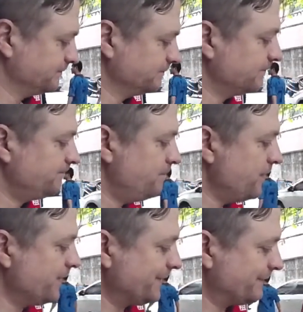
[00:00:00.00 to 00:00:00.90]

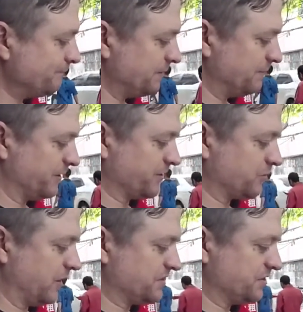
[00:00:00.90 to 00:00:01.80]
I've been married
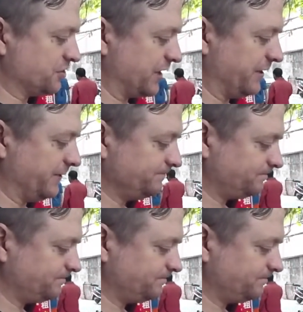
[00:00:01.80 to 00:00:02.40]
twice in China.